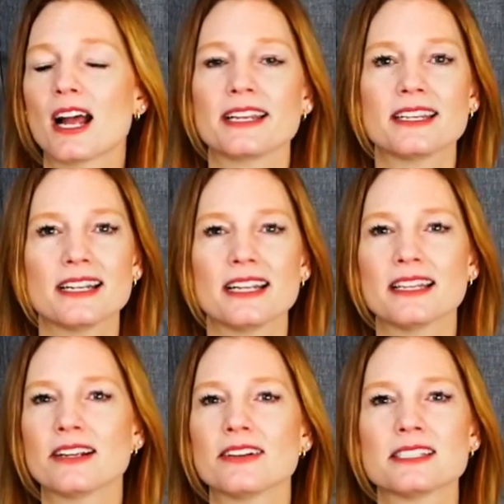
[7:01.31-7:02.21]
I get
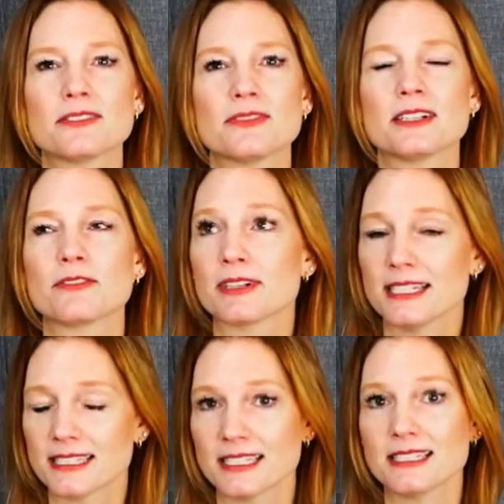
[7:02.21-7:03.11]
it. There are different
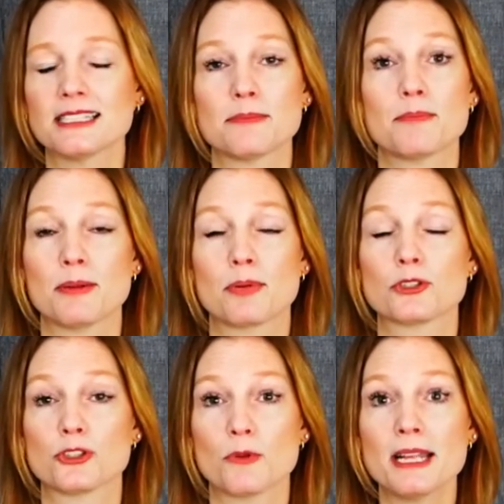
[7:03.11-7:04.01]
reasons people
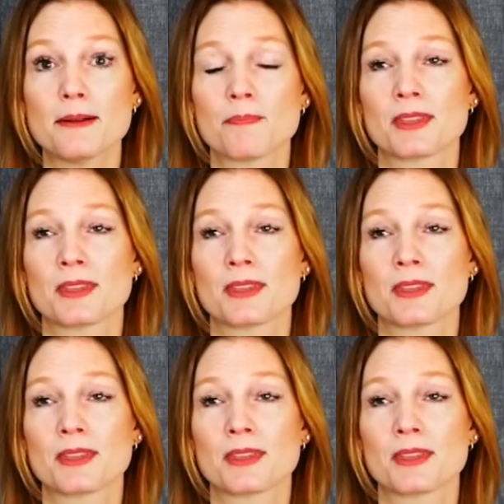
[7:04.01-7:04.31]
do it.